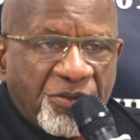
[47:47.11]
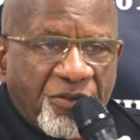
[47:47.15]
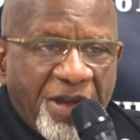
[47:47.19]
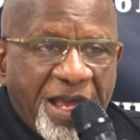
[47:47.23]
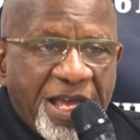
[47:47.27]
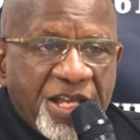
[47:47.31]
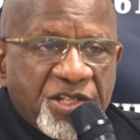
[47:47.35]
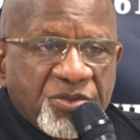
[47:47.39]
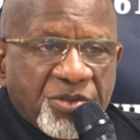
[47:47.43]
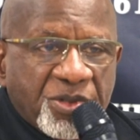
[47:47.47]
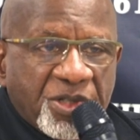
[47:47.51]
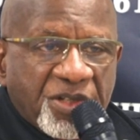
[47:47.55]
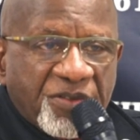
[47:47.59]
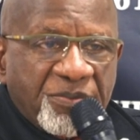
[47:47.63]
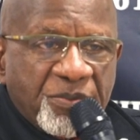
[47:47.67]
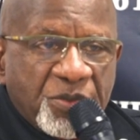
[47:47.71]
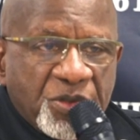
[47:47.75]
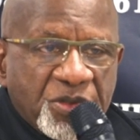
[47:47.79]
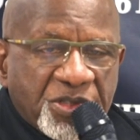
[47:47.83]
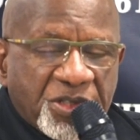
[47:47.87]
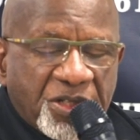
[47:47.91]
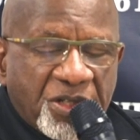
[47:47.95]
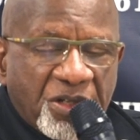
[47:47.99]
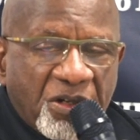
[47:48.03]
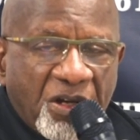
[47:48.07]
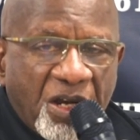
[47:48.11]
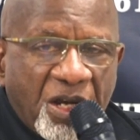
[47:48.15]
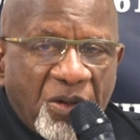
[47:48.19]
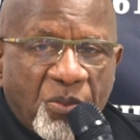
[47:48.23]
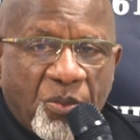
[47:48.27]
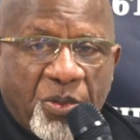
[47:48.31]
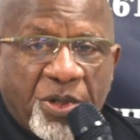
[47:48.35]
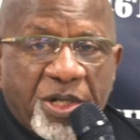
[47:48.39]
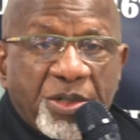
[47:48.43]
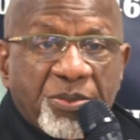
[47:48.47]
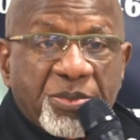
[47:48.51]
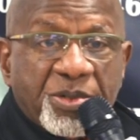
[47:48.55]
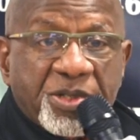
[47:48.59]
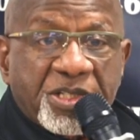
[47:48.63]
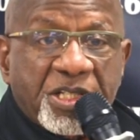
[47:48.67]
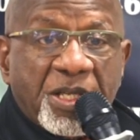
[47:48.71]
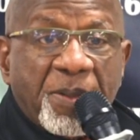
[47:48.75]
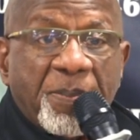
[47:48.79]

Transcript: graduate of Music and Art when it was